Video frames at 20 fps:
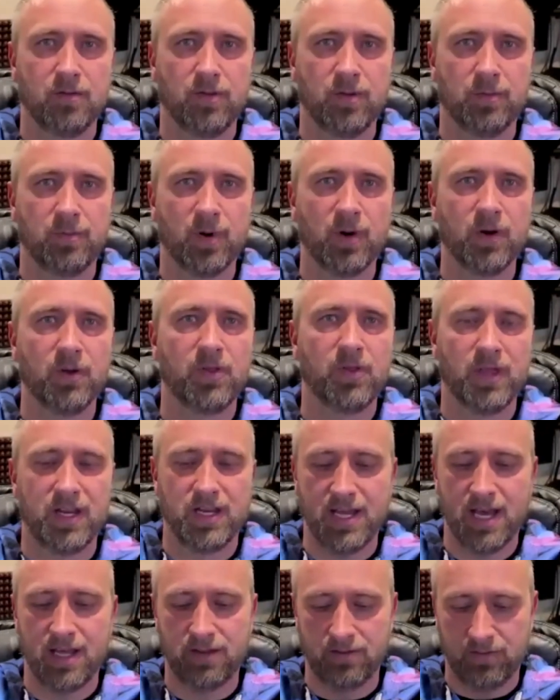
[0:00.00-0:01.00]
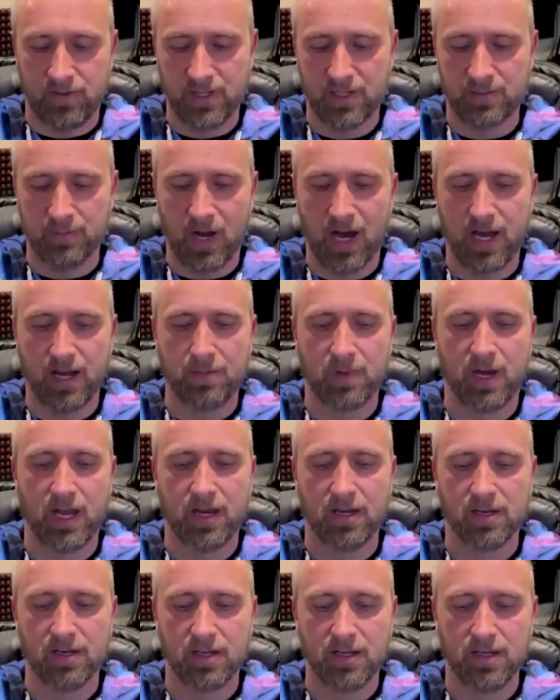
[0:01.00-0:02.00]
The birth and death of this body
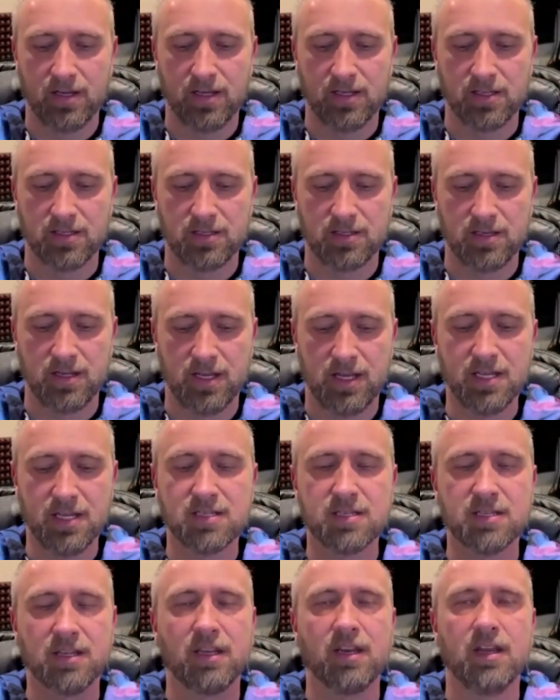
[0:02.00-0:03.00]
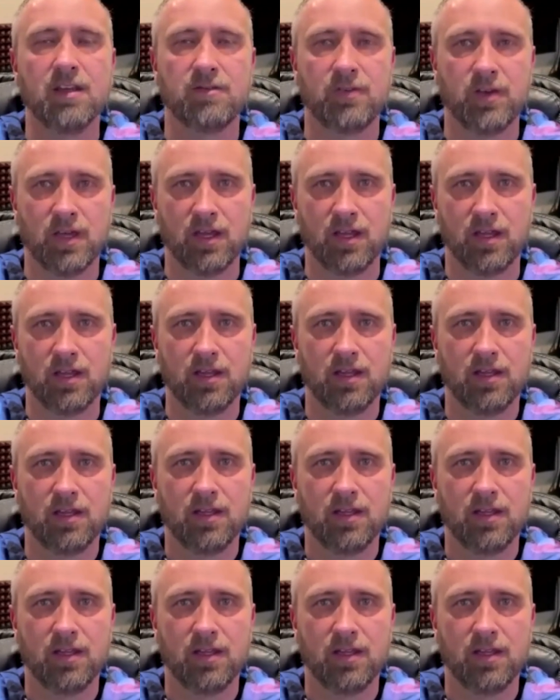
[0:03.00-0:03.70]
mind is insignificant